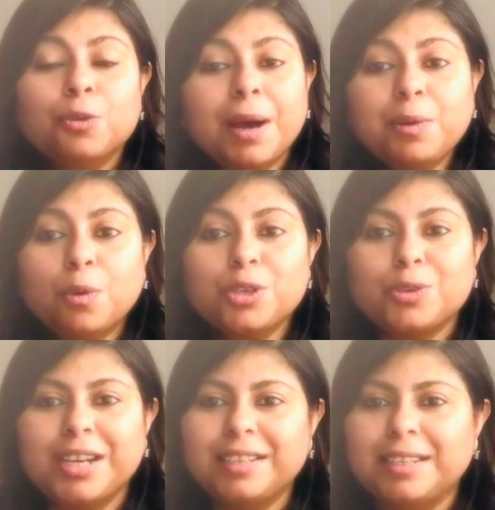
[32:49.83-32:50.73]
You might
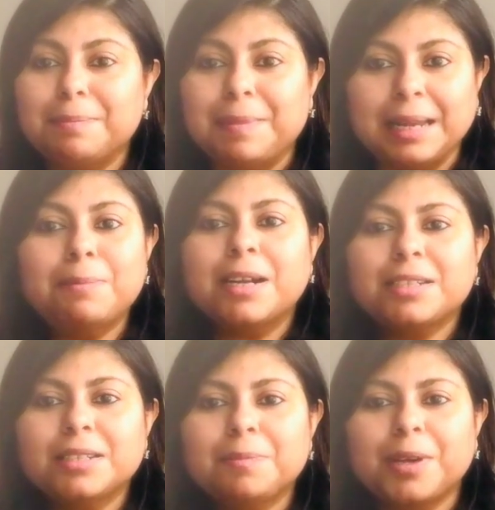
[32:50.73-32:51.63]
want to hit the bell
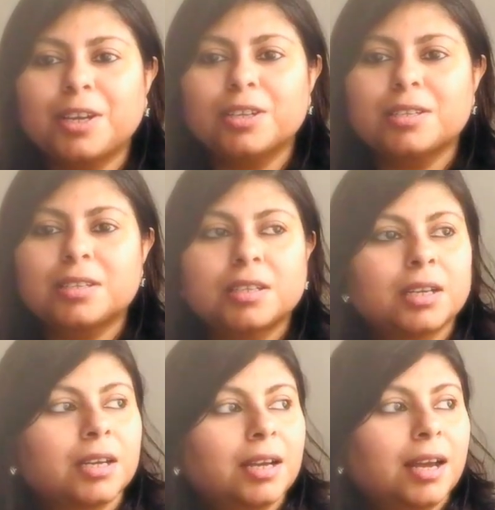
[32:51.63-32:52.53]
button because
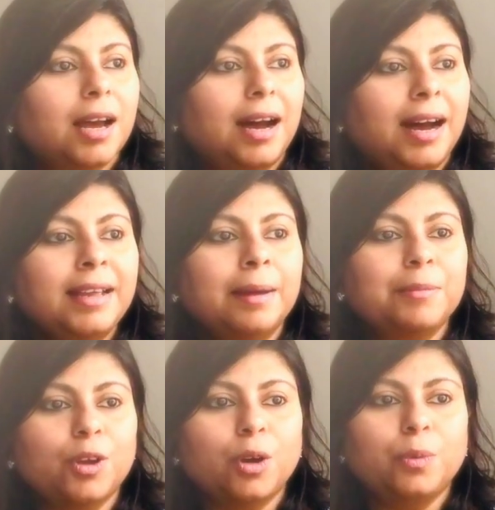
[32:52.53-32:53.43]
I
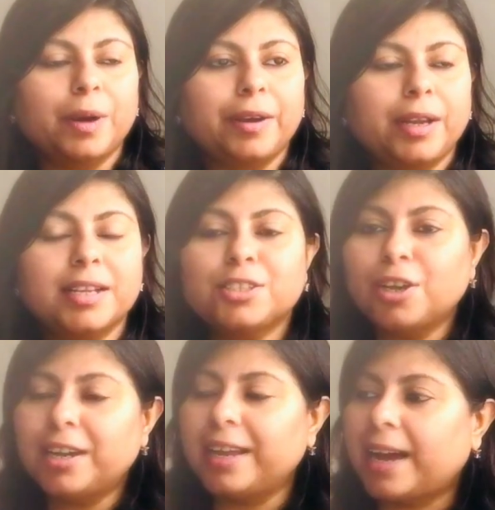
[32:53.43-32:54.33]
am not very,
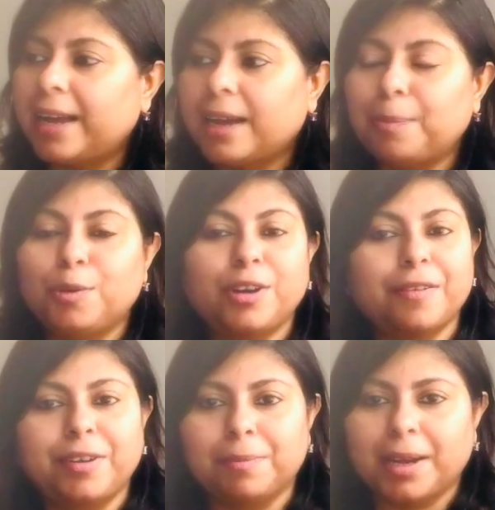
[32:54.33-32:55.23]
it's not like I
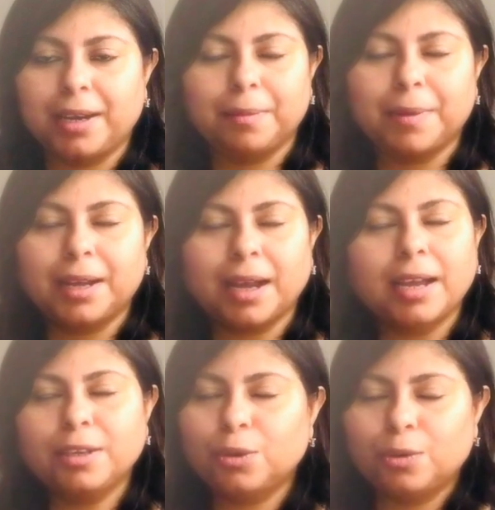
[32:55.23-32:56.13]
upload every Monday.
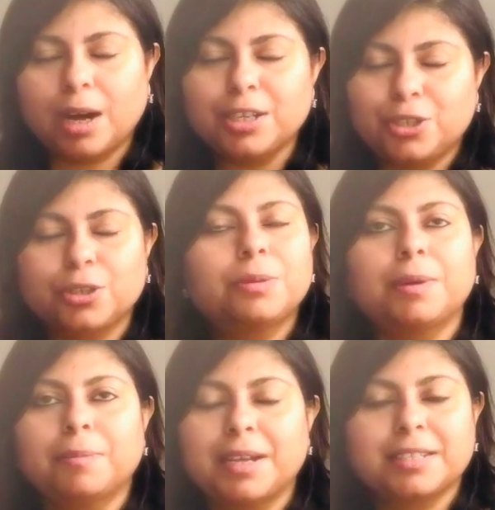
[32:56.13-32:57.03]
I know I
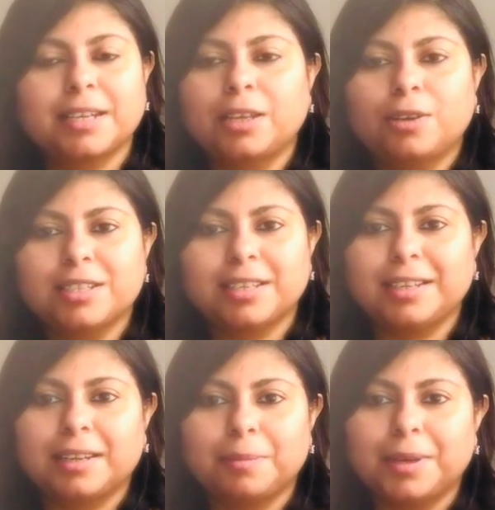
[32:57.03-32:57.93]
should, but my schedule is a
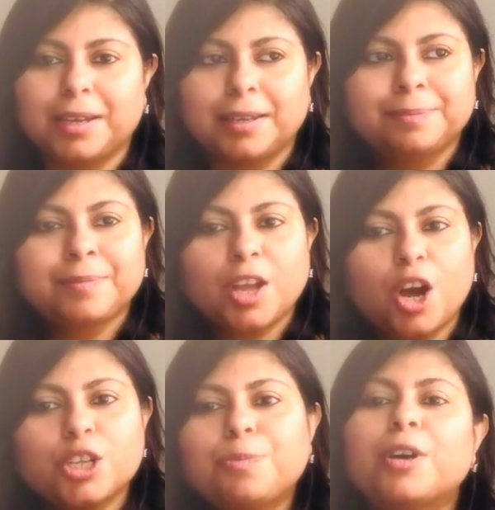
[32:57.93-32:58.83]
little bit
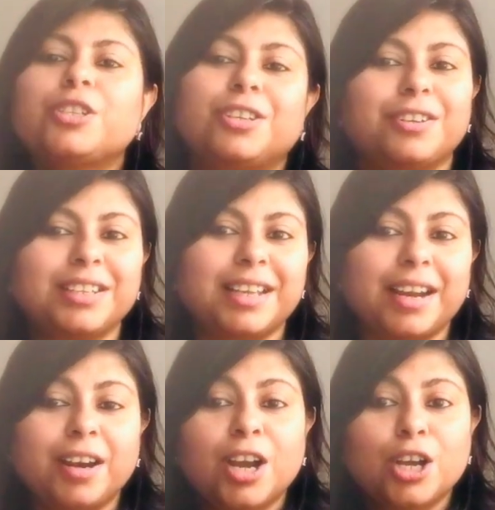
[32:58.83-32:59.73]
hodgepodge here and
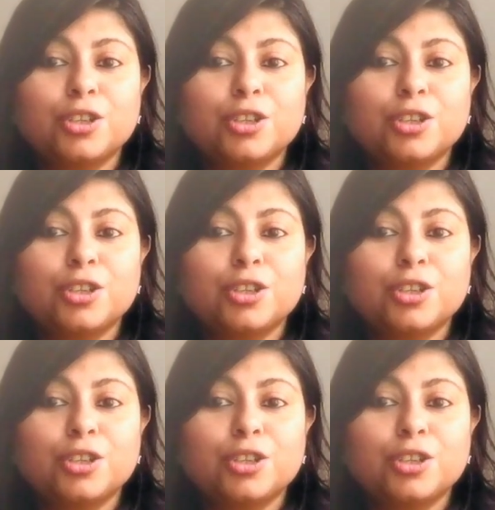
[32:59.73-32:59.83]
there.